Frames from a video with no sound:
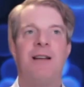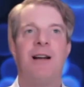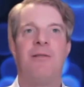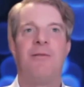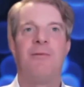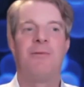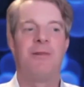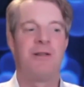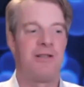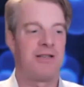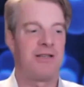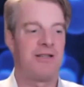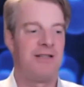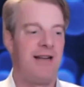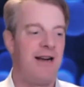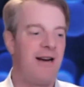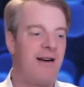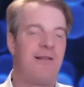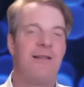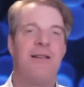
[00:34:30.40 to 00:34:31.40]
were just
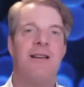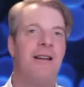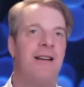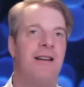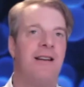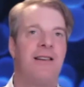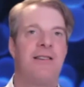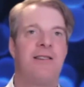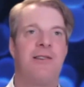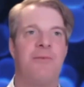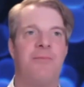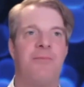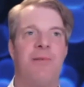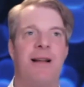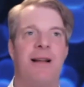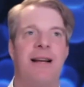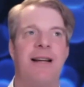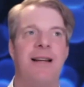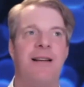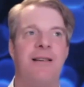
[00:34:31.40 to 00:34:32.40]
there to
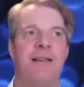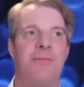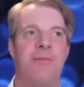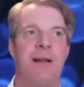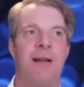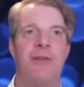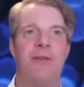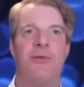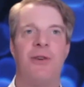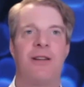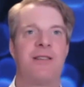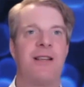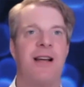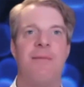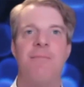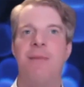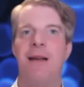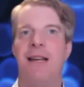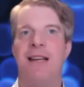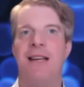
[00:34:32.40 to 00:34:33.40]
play tricks
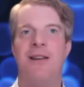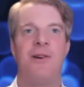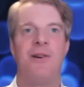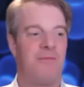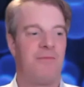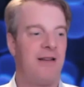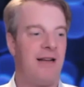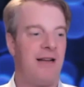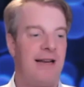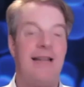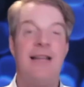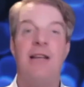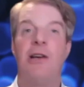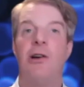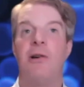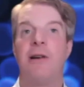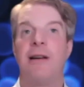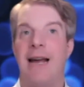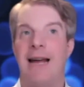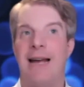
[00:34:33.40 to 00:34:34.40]
on me, or
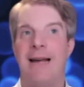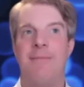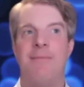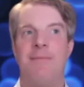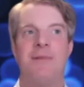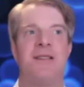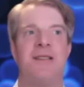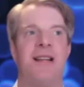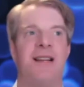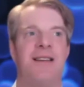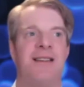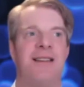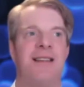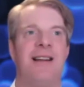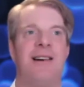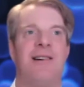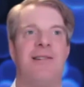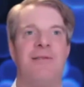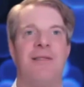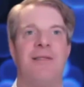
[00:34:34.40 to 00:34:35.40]
ego games, and
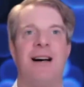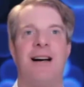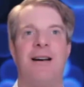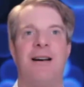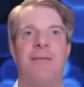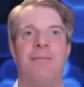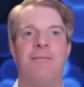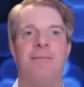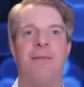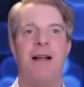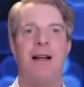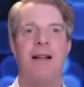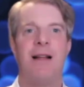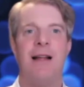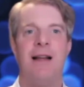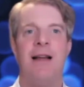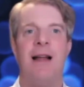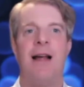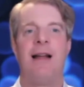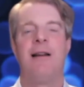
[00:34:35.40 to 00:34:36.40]

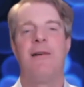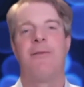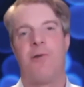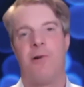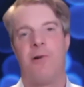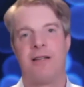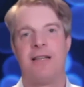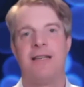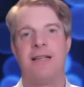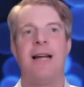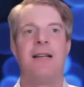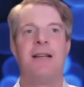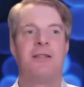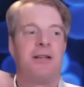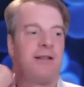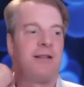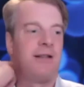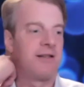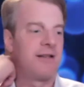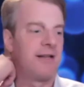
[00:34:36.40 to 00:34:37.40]
of course in
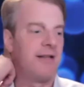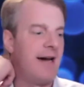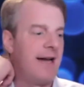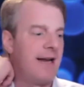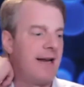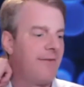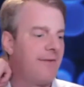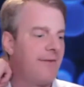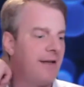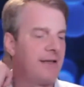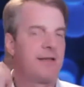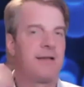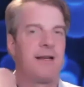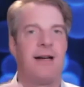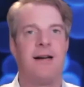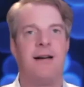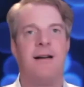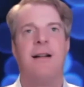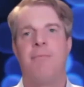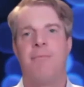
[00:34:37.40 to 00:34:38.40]
Asia there's a lot of this
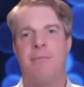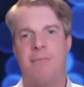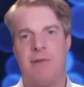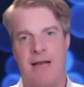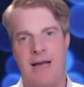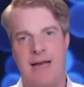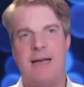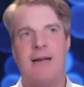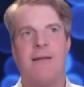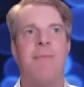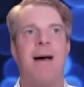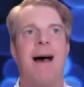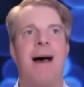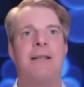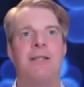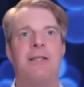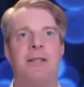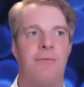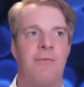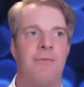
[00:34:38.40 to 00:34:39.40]
hidden
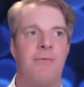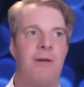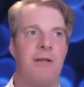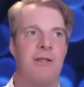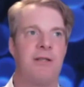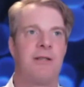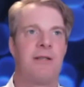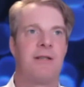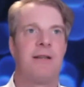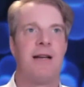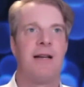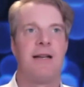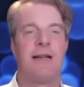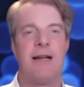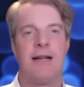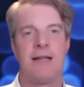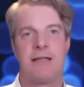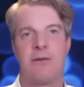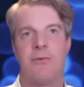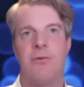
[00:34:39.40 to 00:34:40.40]
magic, which kind of
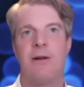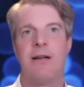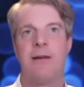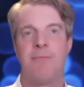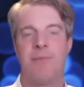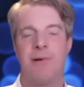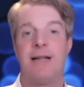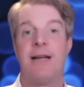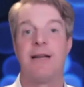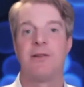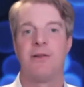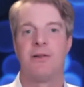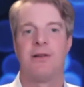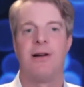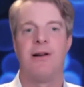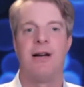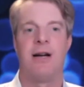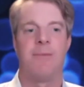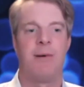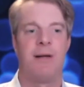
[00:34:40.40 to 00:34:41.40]
gets pretty
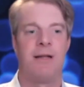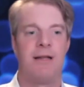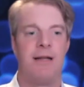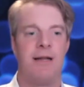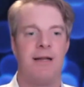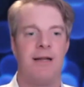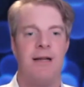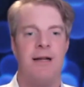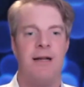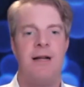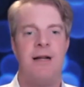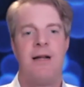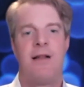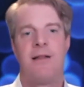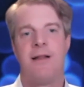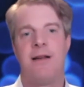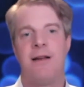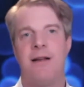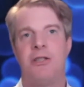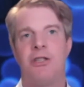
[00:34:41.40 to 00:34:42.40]
esoteric. But the
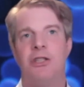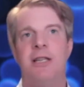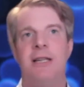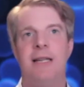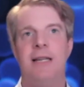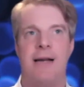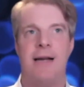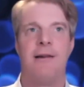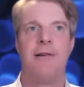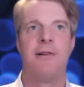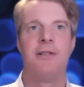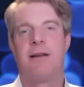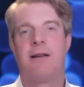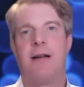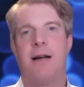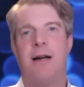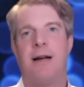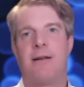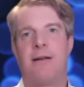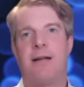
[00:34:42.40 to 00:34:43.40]
chi energy,
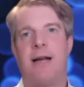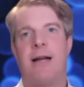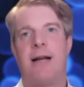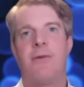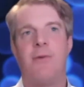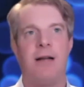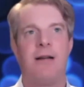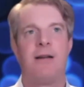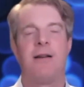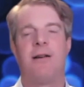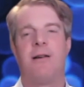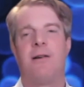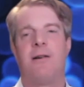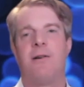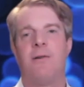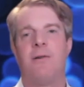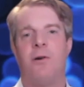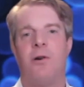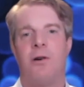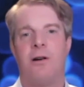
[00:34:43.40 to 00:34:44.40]

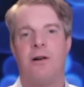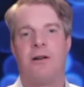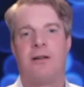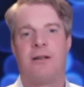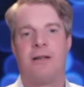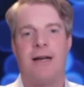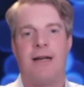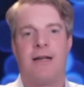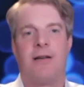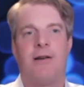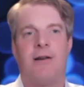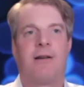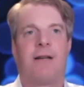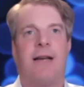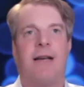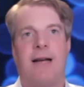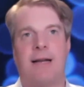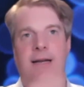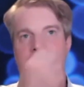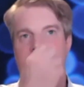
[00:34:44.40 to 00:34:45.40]
taekwondo or
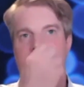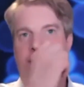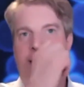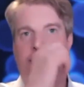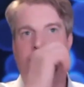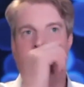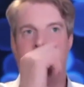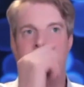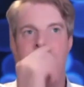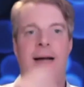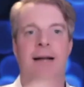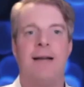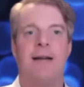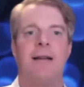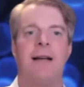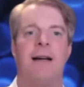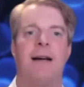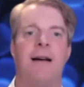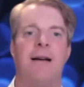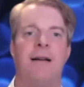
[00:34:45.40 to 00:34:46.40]
taikyoken,
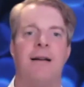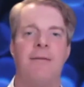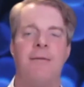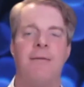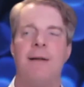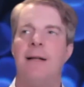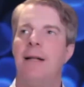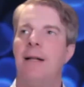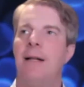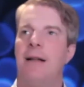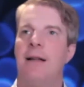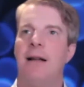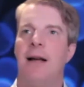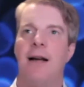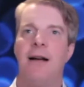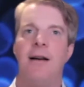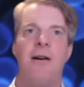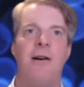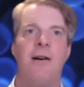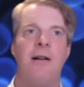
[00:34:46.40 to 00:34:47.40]
and a
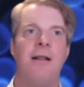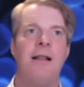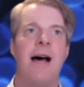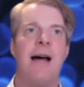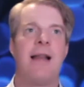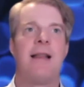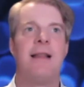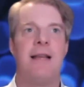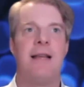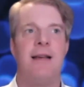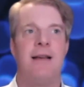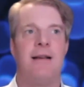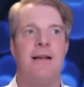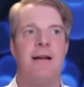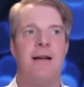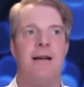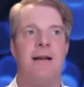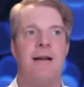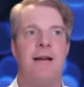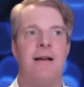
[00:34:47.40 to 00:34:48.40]
lot of
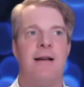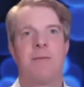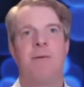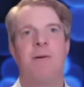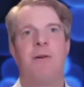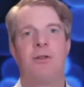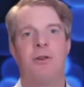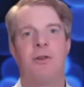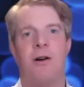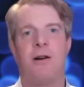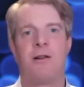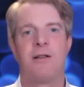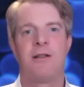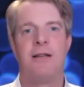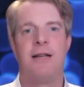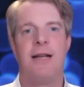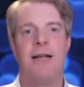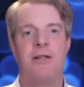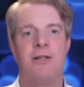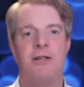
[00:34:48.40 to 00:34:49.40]
the spiritual arts
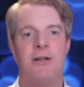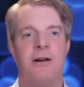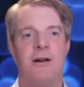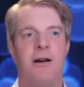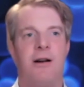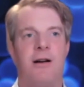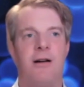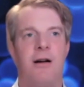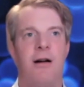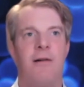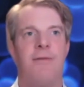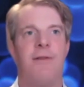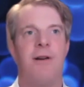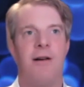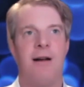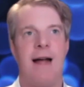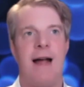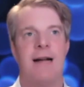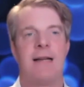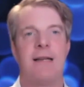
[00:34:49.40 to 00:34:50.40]
in Asia are
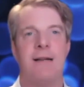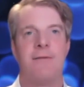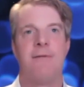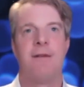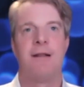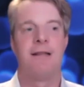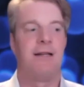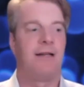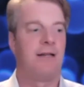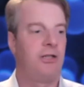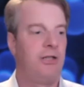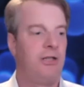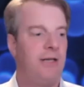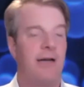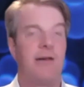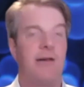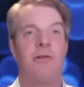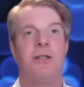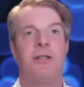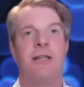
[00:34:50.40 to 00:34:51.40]
very active with the chi
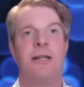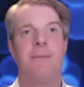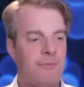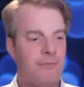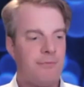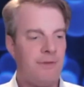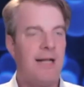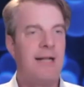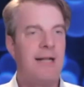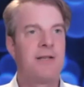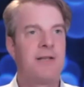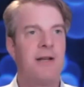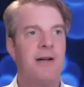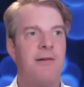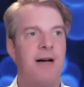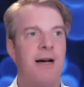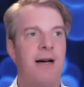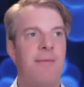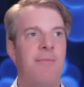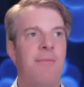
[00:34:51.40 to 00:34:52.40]
energy, and
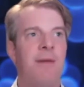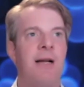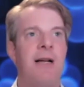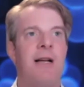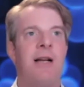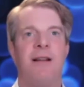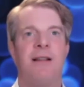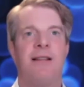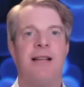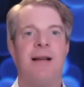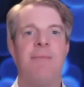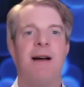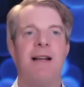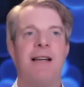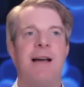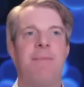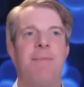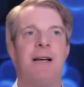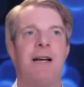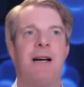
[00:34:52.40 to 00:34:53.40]
so they might
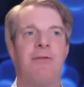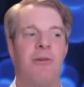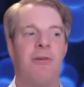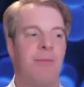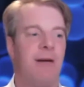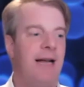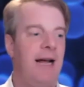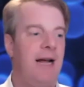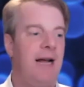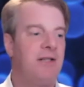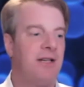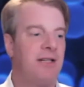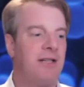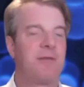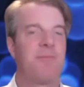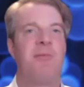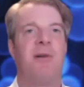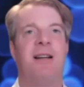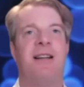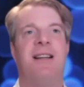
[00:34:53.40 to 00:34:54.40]
not be government agents,
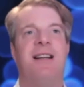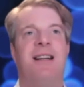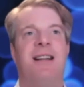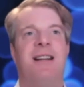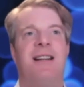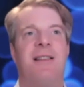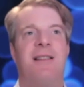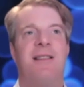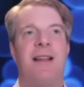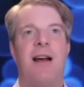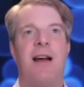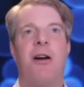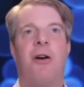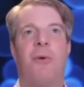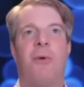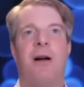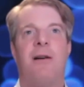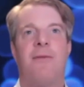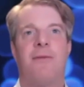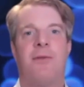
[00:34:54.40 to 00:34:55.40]
but they are
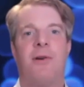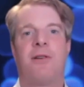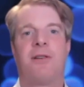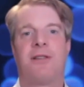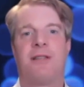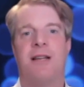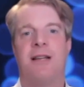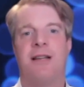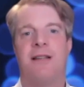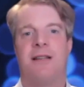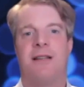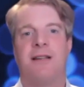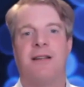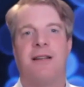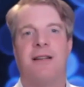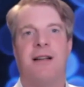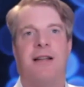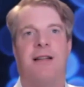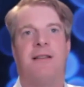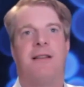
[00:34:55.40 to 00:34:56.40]
well versed in
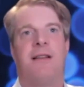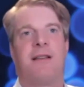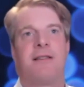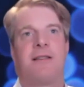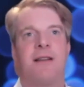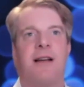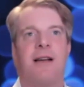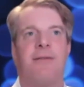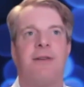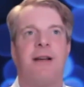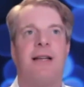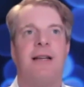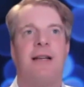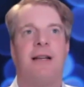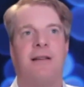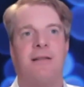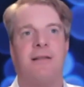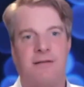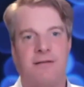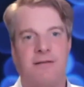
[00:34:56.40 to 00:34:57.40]
this kind of
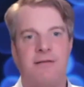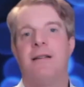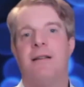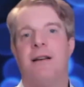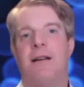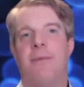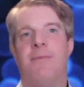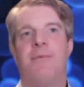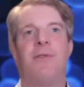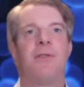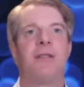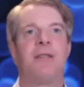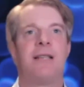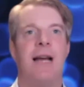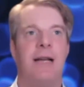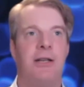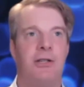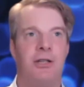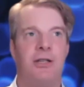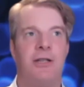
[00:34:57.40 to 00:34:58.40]
hidden
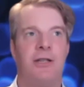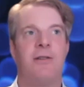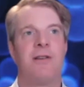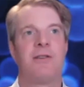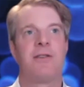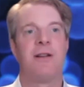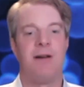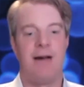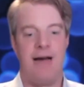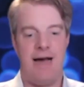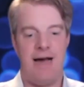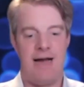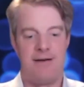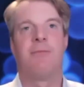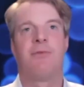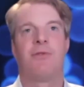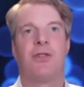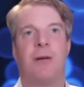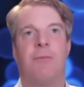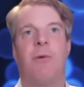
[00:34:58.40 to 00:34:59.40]
obfuscation. So I
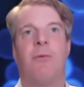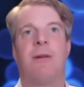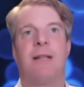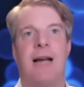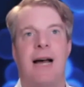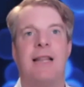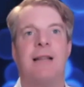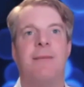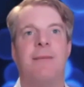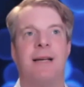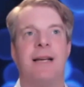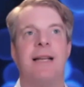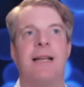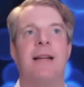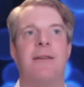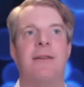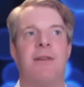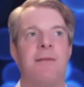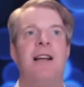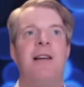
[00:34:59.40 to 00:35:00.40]
had trouble with that in the
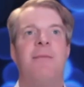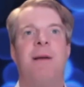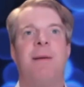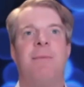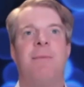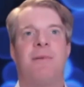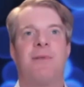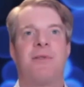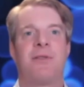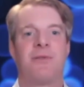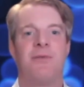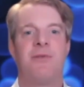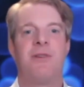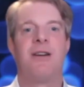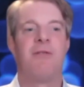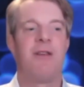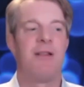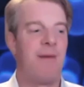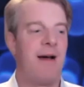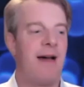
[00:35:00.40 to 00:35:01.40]
beginning, with people screwing
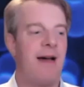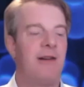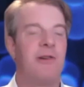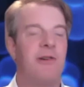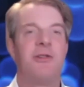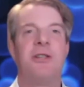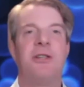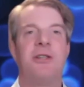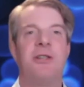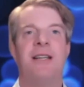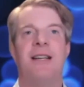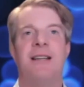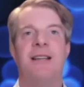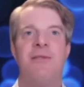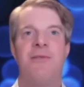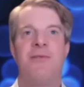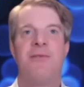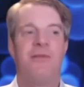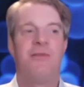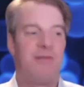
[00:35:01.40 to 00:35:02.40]
with my energy and
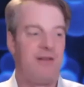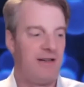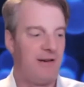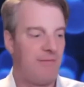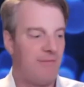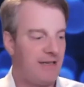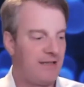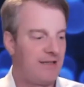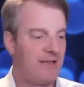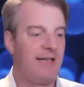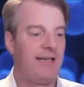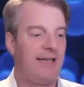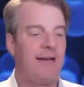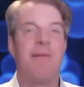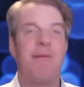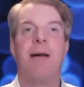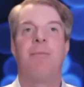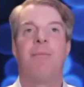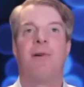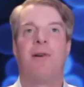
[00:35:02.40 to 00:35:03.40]
misleading
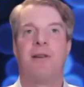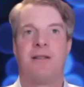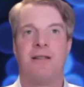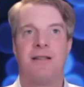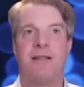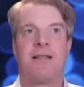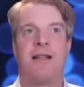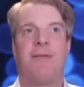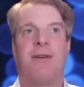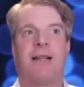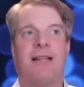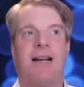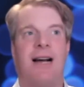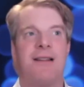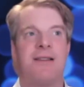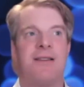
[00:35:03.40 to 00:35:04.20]
members and stuff like that. So